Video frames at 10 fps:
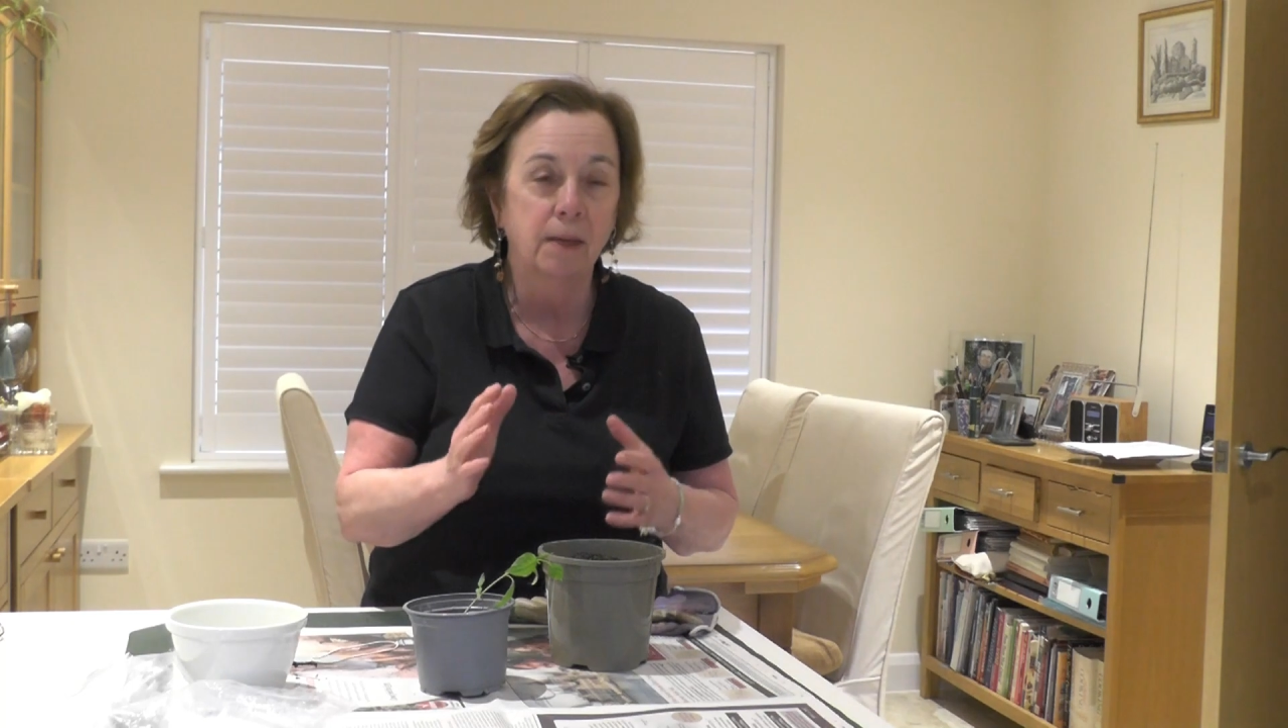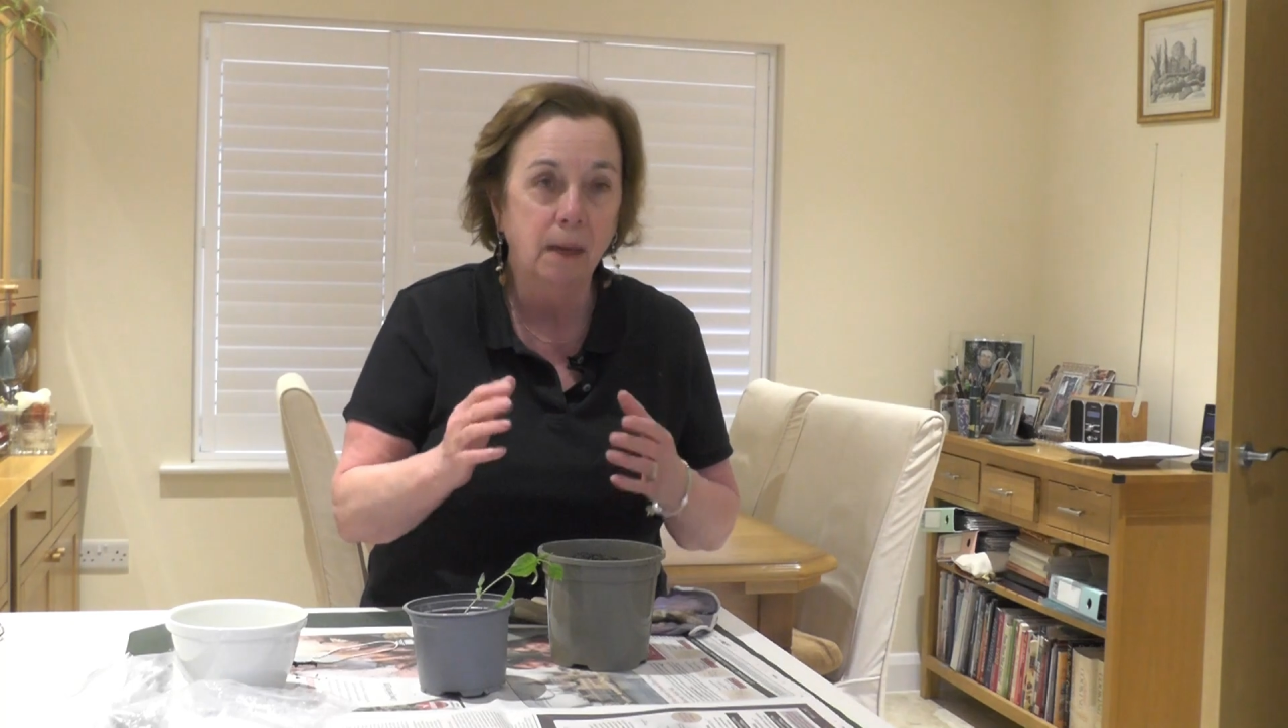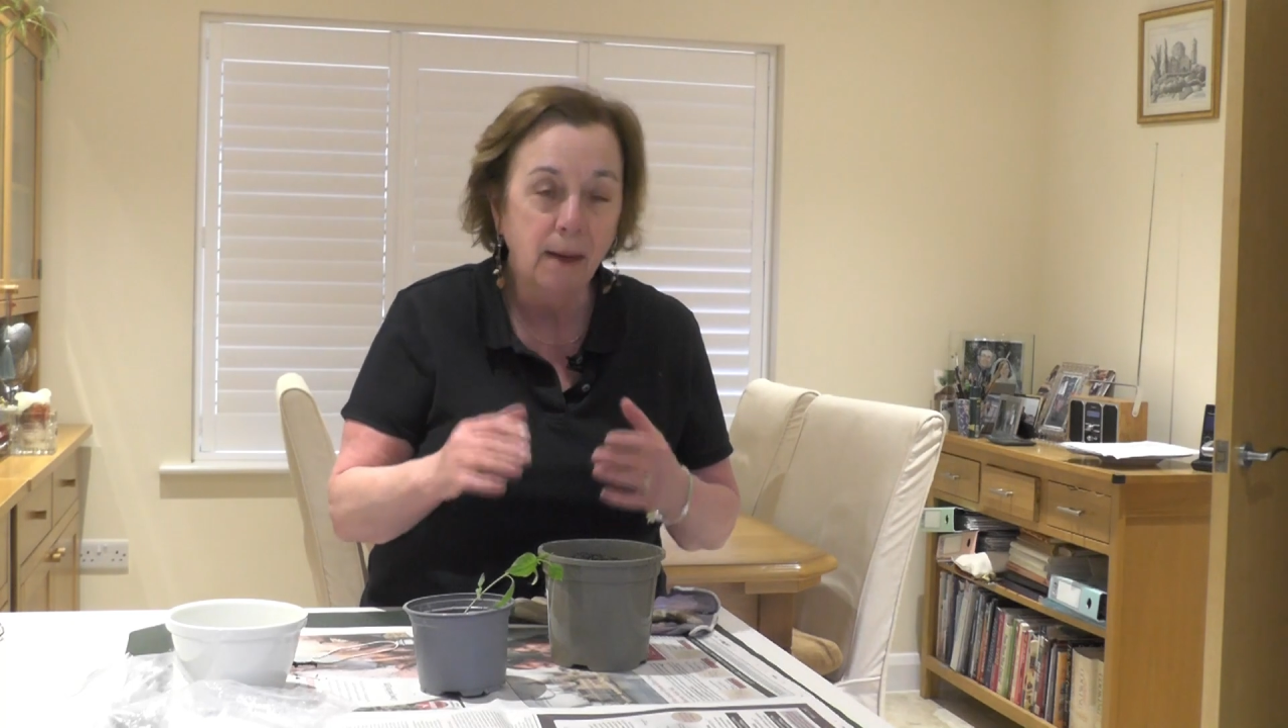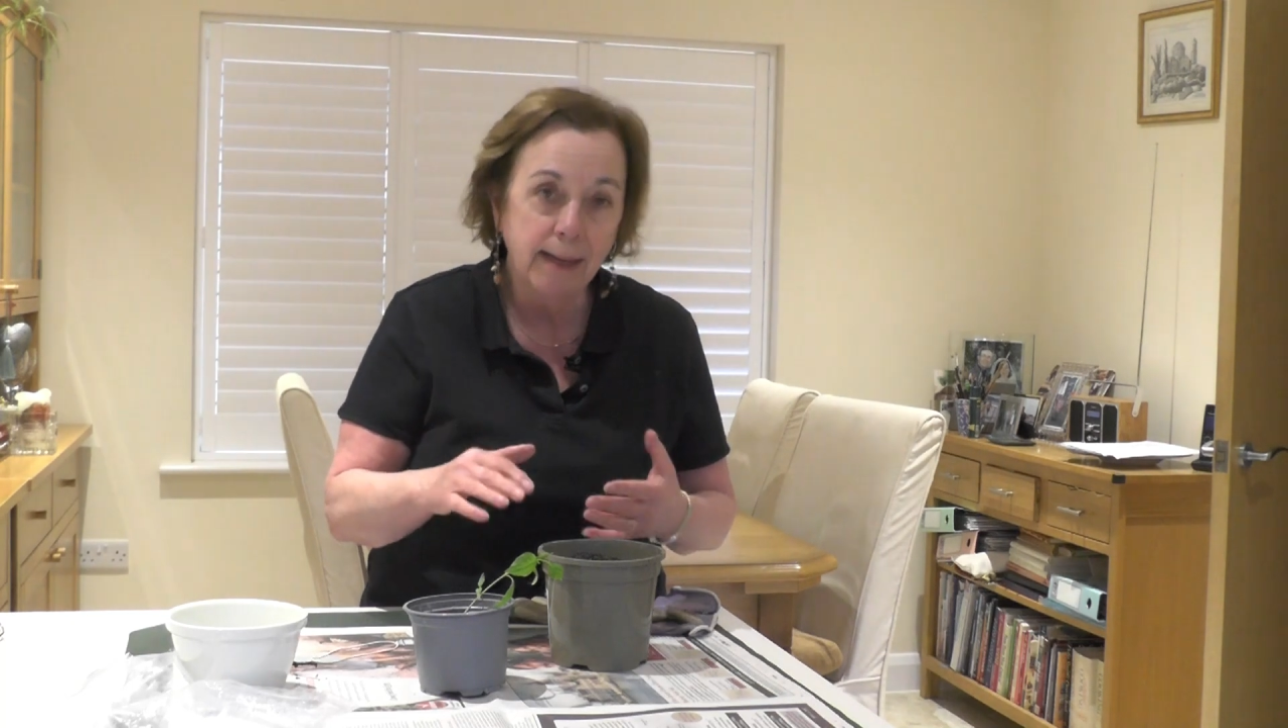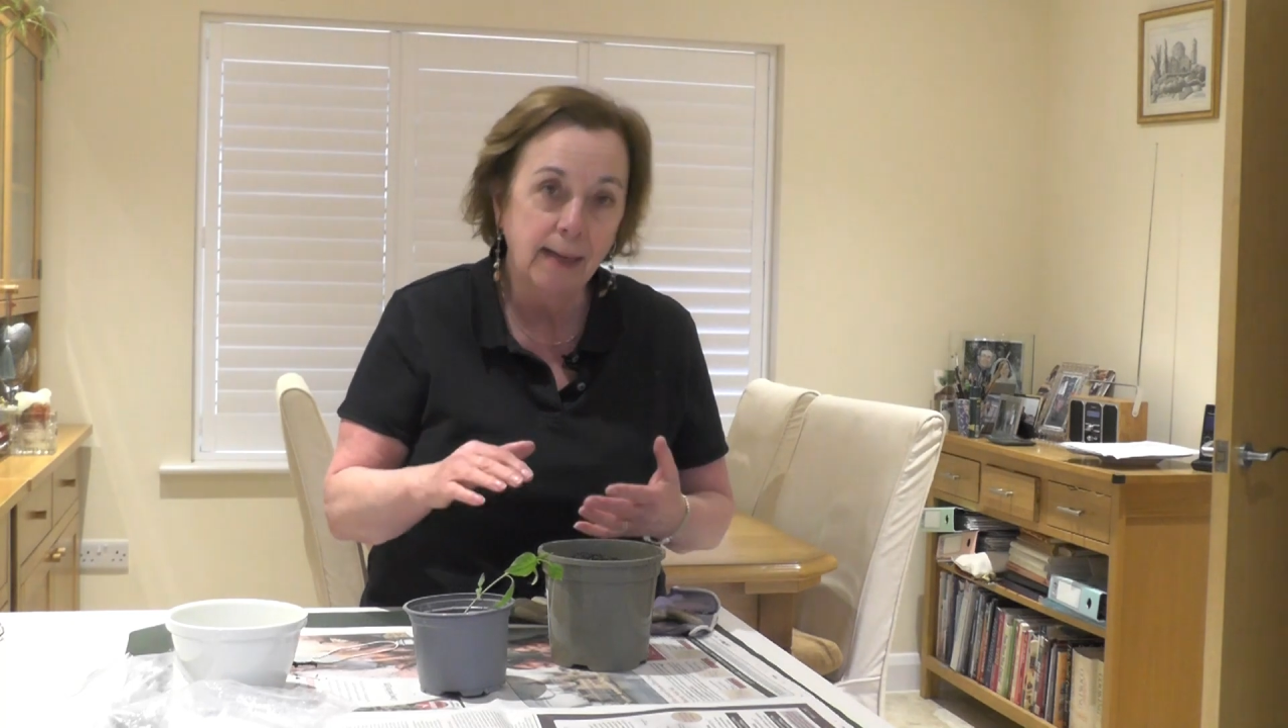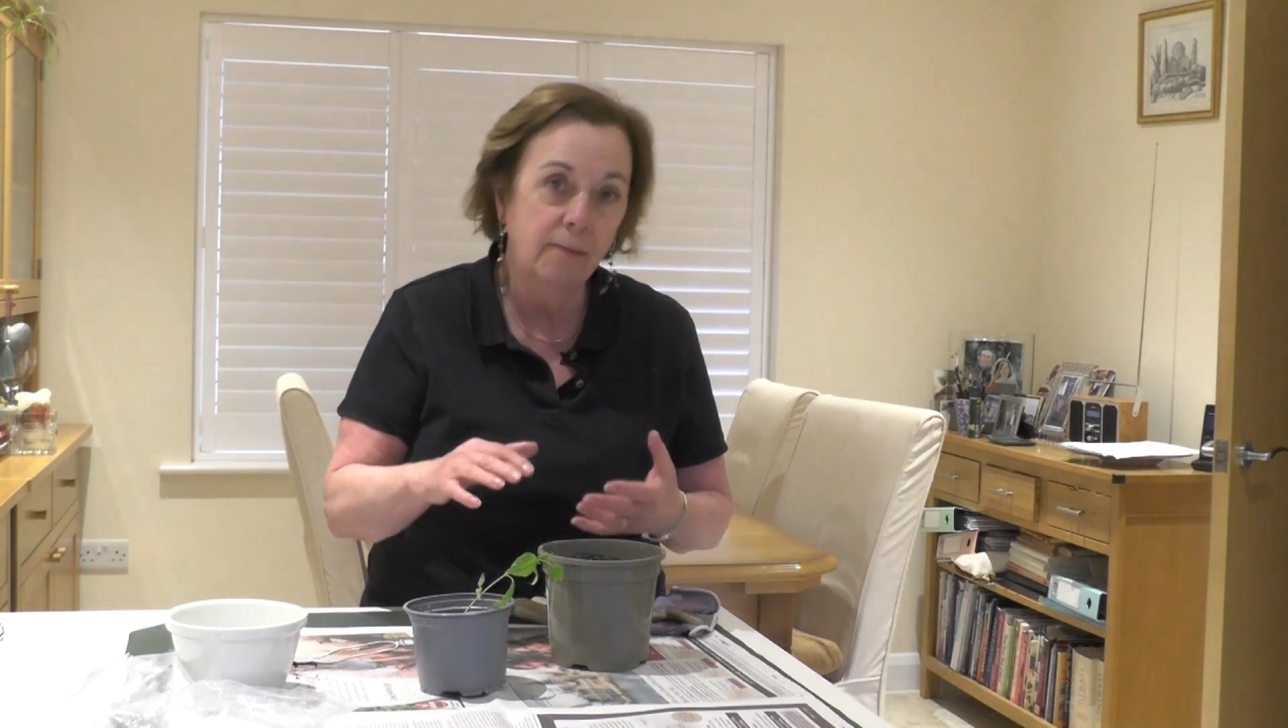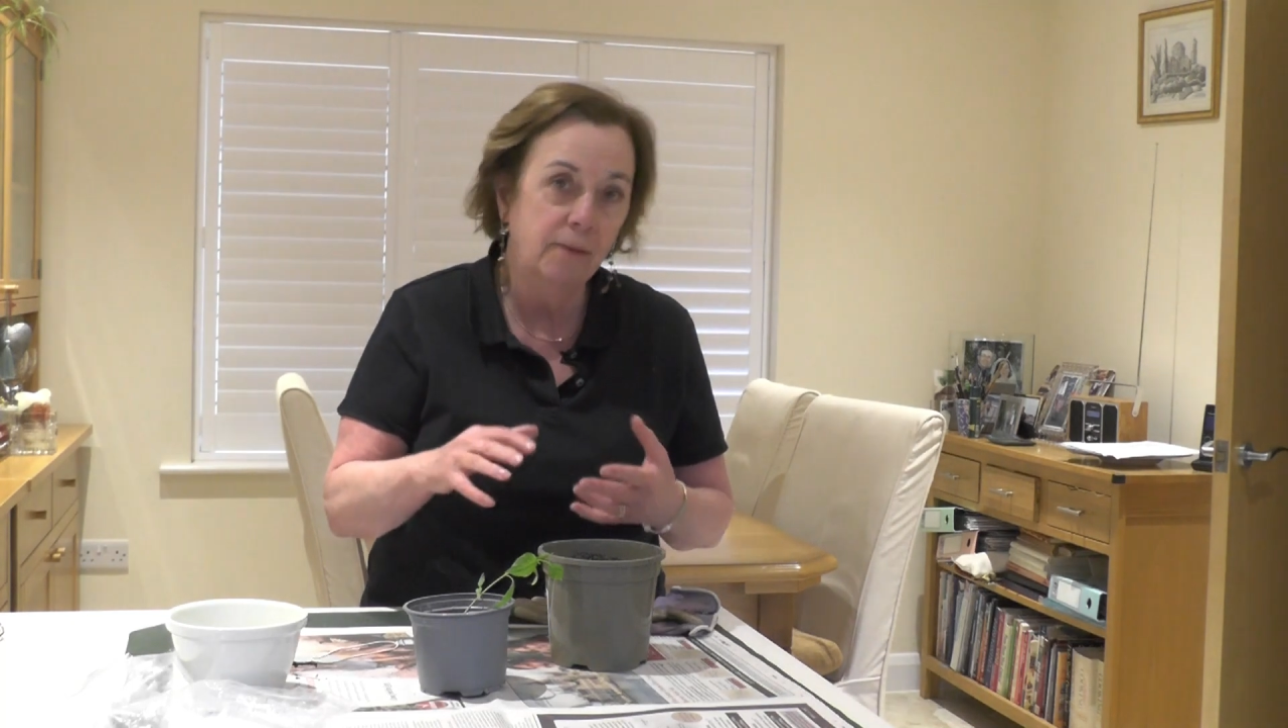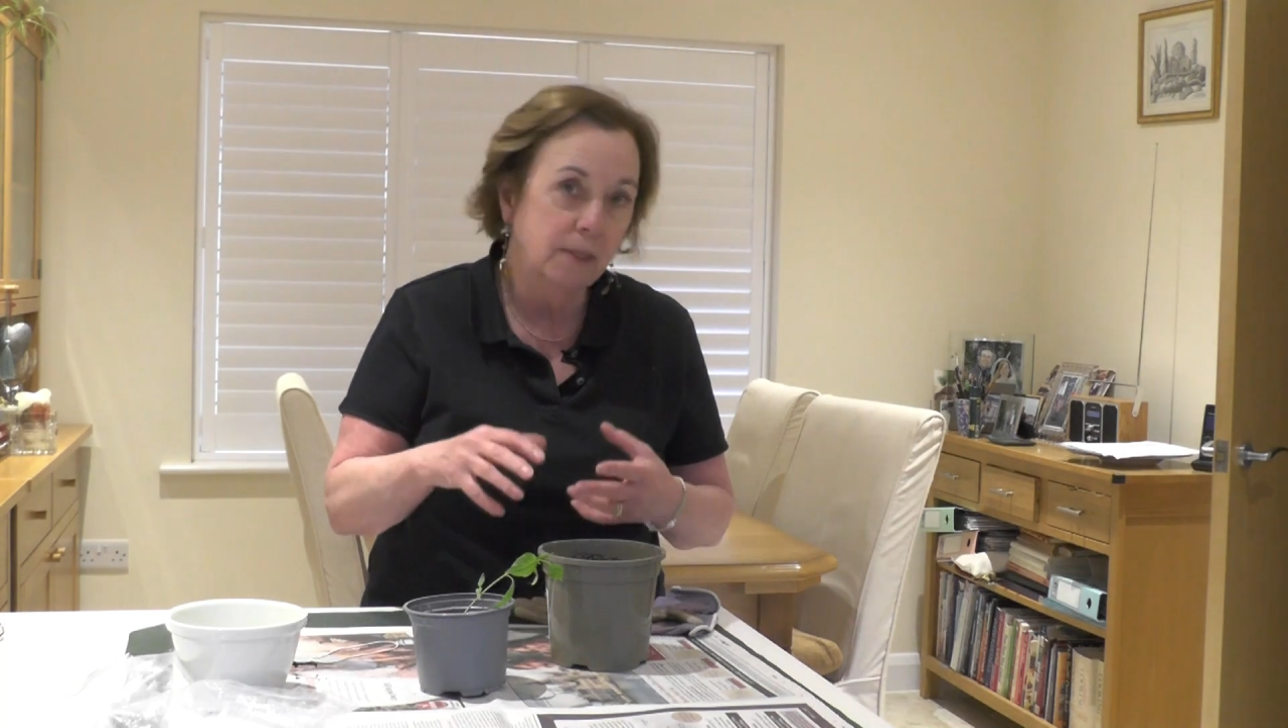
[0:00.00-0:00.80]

light level